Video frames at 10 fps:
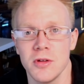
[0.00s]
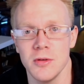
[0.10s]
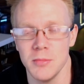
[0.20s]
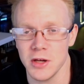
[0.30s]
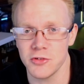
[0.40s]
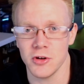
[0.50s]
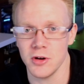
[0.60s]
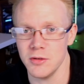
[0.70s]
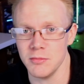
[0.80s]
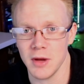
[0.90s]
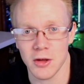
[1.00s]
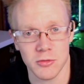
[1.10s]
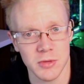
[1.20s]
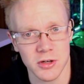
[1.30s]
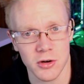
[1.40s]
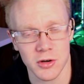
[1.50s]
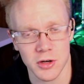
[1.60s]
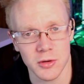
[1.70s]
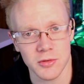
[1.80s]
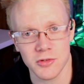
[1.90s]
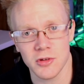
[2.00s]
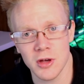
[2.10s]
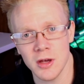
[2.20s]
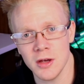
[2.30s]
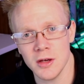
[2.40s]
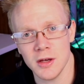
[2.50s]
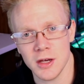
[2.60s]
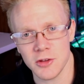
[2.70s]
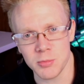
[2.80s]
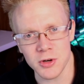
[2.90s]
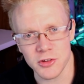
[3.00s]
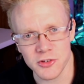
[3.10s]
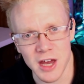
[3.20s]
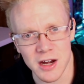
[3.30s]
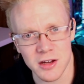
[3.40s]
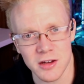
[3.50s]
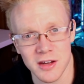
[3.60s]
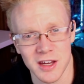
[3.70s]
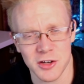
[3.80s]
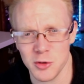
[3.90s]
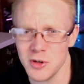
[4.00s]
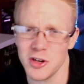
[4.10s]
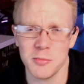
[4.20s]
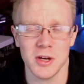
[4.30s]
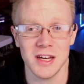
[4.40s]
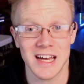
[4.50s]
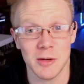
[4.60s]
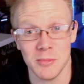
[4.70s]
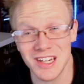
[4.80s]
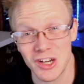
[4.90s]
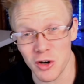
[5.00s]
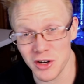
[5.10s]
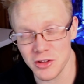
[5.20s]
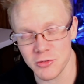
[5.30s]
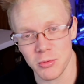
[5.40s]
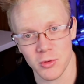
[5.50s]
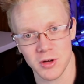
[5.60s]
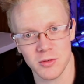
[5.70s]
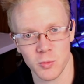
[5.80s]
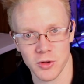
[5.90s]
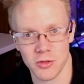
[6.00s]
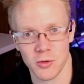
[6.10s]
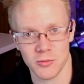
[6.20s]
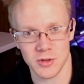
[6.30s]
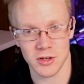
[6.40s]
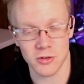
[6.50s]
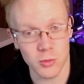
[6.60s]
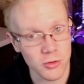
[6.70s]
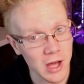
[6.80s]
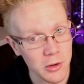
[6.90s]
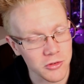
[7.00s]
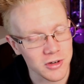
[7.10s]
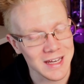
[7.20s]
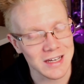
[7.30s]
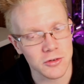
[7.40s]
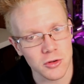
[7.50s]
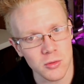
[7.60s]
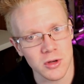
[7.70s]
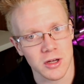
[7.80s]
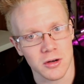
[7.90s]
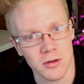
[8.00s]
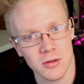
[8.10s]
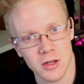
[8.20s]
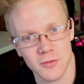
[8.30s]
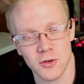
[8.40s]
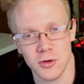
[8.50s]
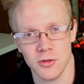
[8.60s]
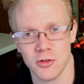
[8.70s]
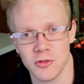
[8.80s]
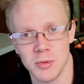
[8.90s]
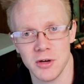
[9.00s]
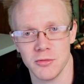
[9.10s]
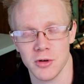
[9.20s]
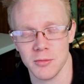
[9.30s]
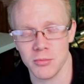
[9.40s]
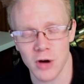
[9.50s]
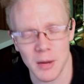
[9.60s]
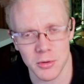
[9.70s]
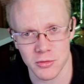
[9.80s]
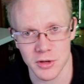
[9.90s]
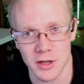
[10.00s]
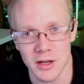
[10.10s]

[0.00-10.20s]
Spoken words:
based on how the Midgar goes. It's pretty static, and you end up getting out of Midgar at this point with only 2,002 gil if you do the speedrun properly.